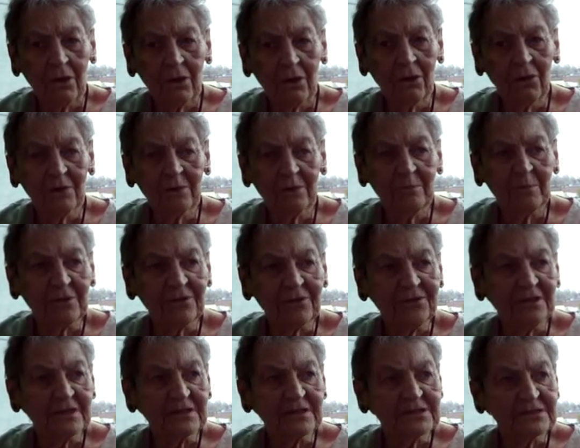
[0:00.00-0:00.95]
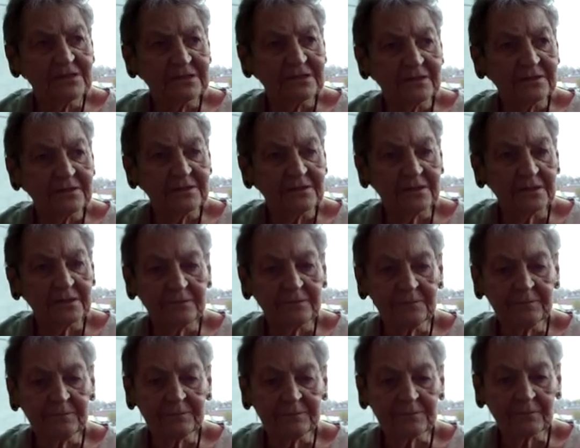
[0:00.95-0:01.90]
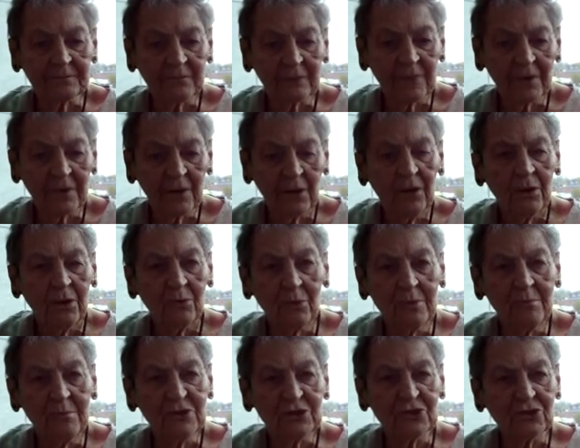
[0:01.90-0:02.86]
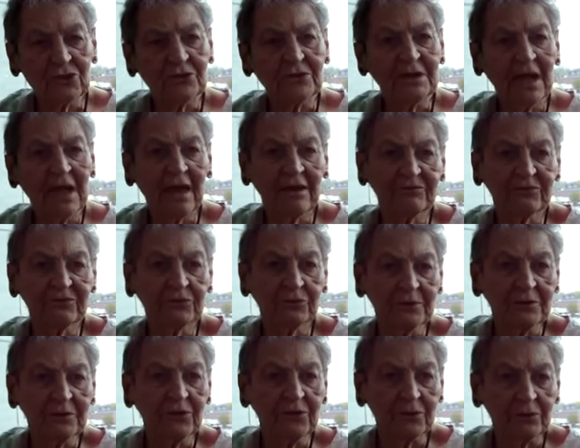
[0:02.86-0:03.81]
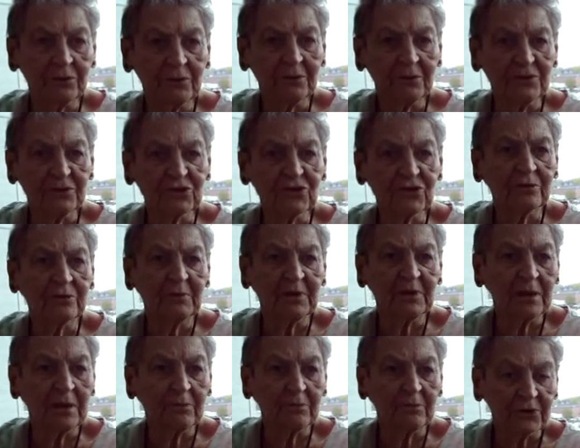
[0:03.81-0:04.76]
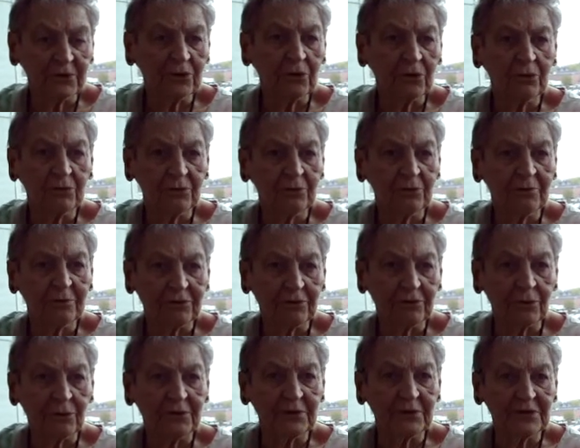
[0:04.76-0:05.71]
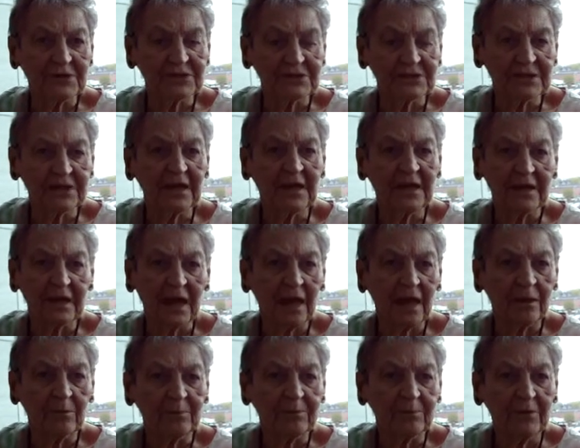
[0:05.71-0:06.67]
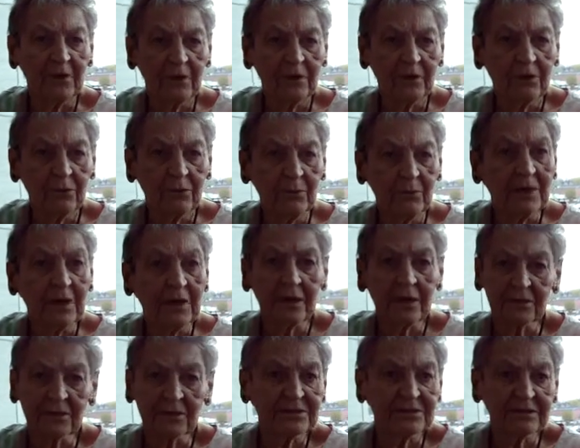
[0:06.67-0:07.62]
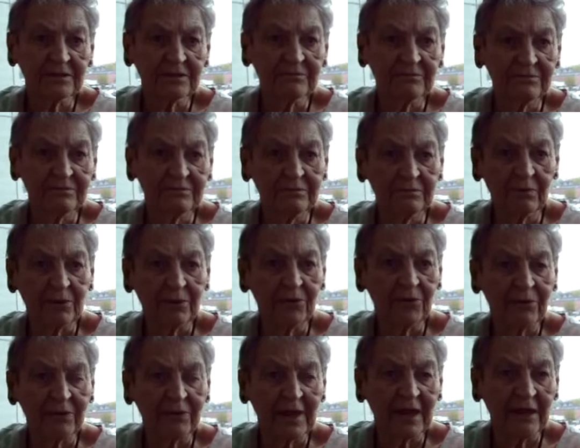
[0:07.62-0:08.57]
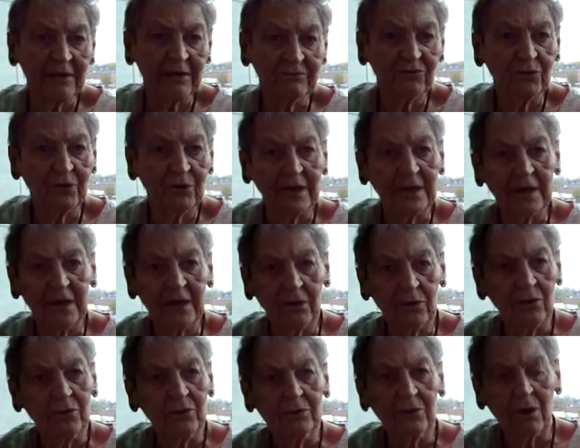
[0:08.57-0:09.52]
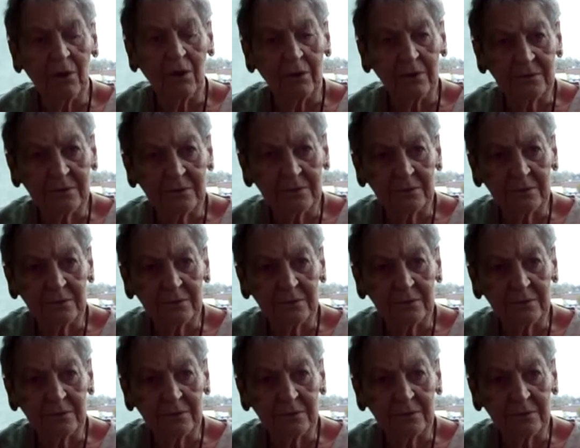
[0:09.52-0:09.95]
Horrible things that women shouldn't have to endure and should be able to go to authorities and get help regardless of whether they have gray hair or not.